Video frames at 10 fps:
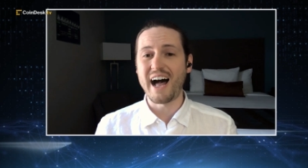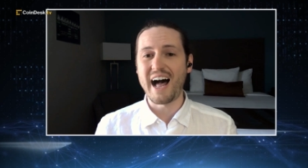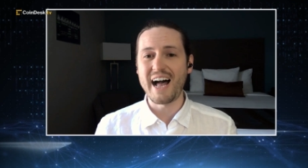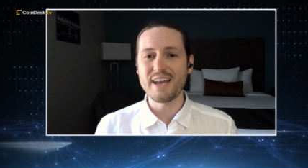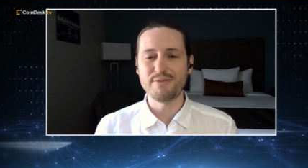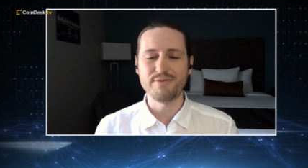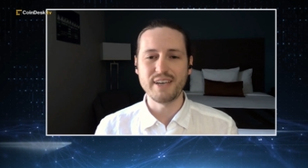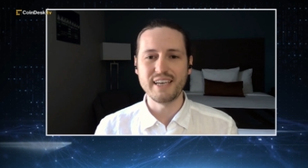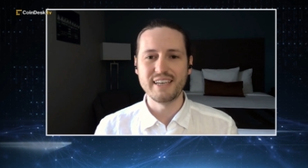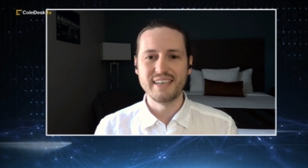high
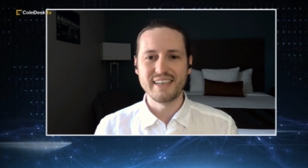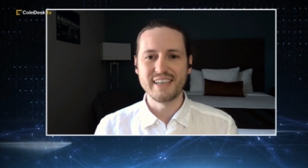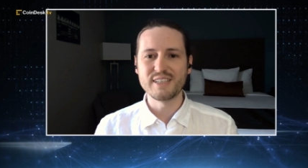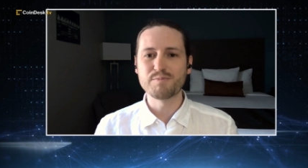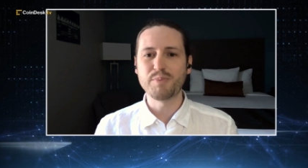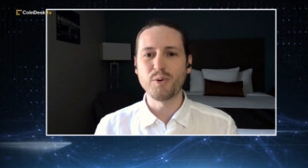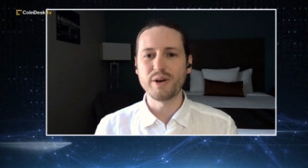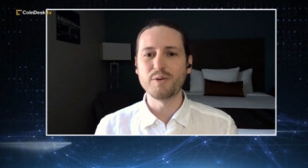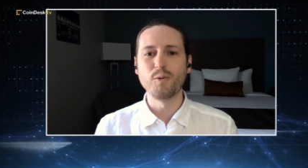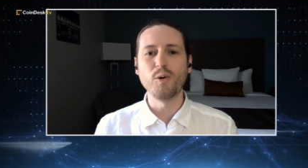fee is
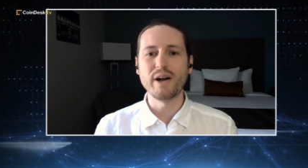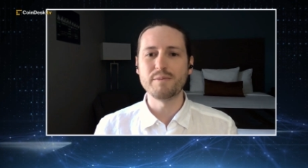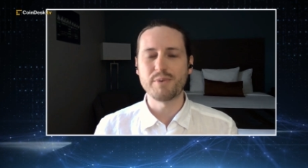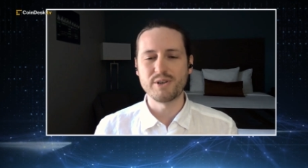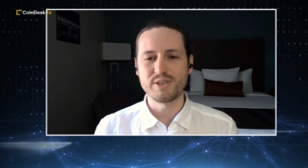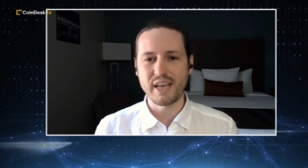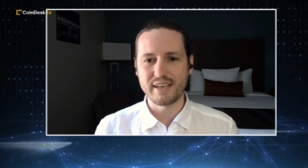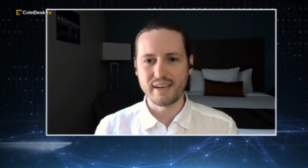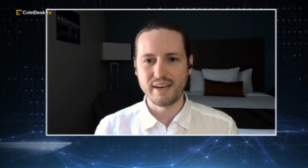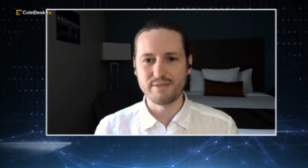
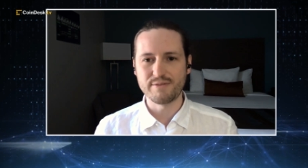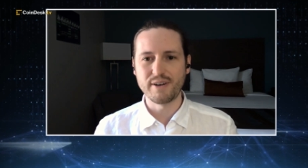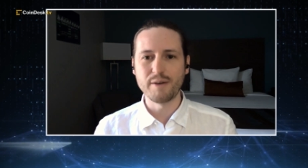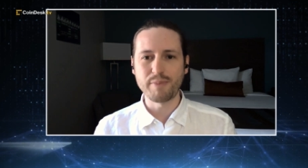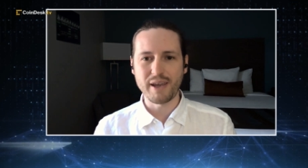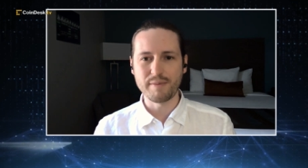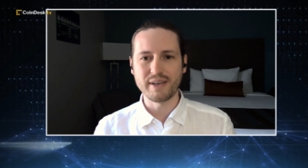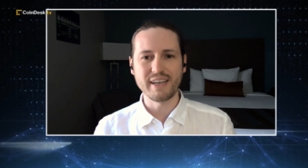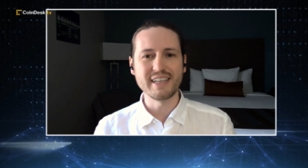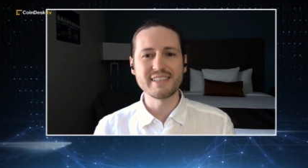0.1% of a
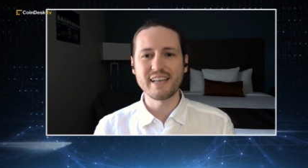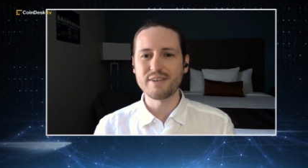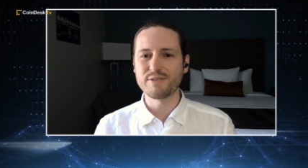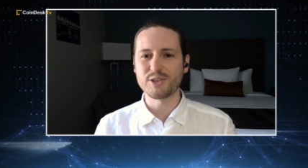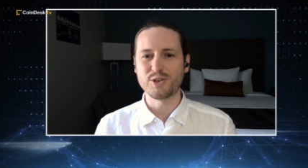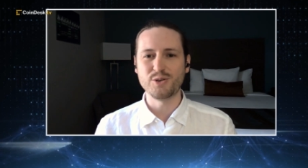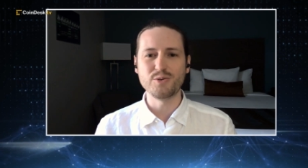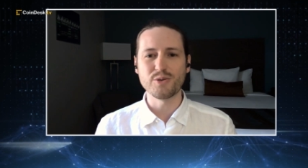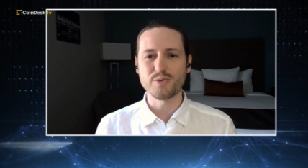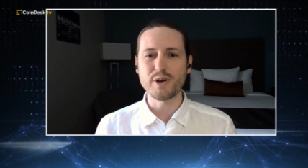payment instead of the 2
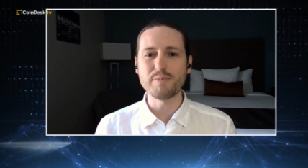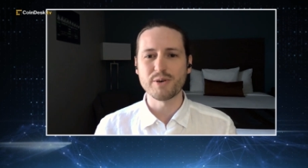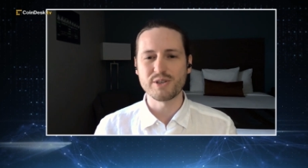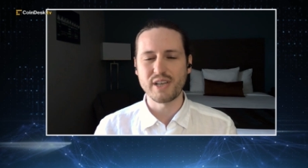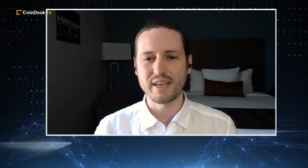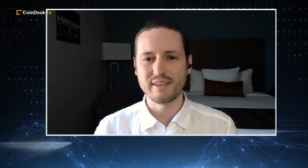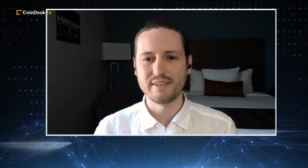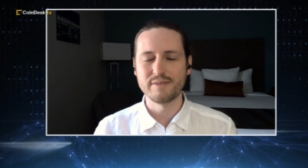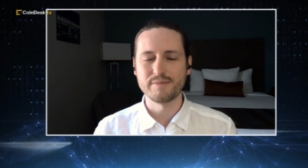to 3%.